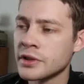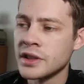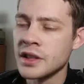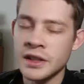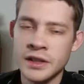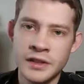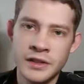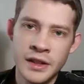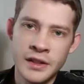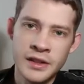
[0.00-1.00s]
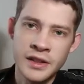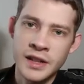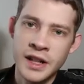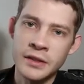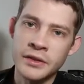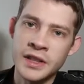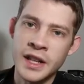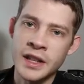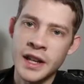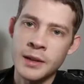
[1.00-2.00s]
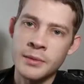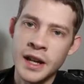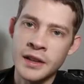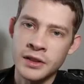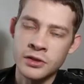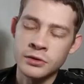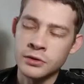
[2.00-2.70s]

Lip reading: seeing is that this is kind of a set aimed at the